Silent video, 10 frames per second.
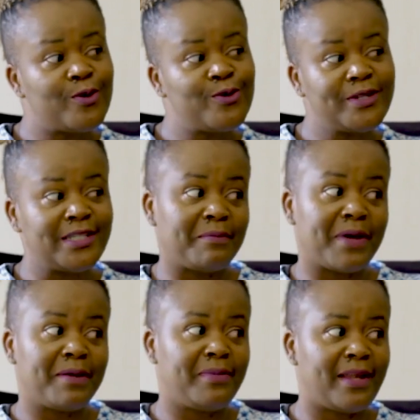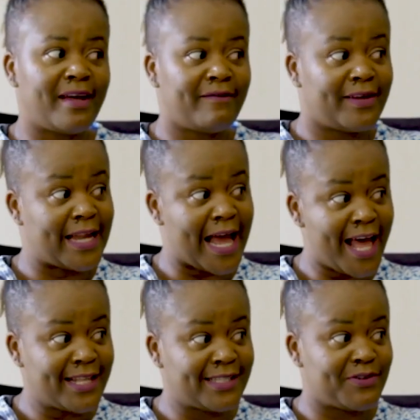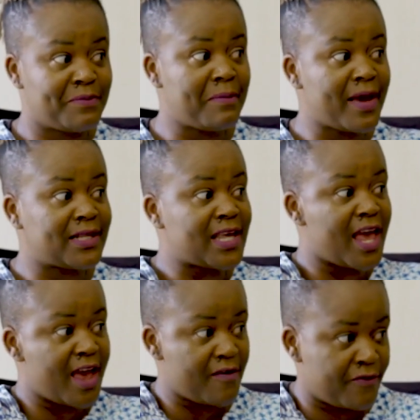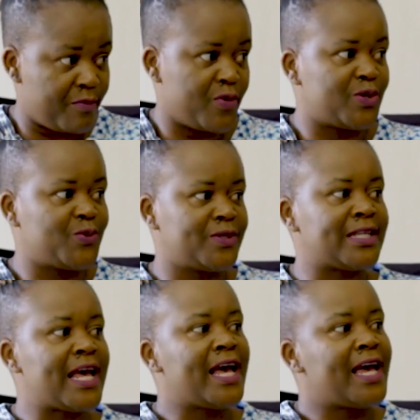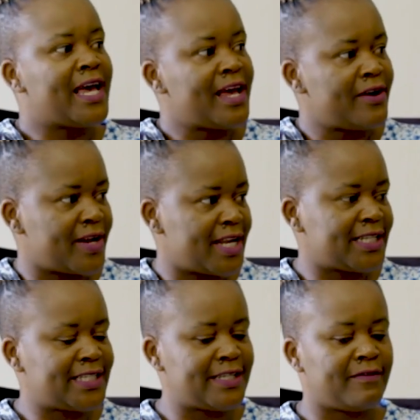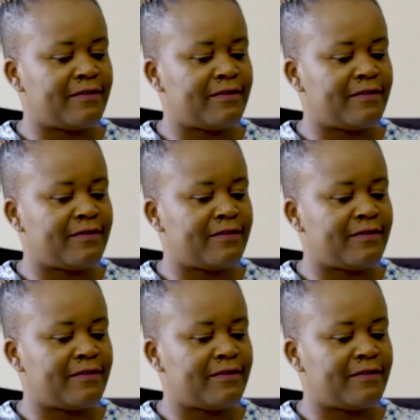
including my beloved aunts. Remember, it's everybody who's her relative.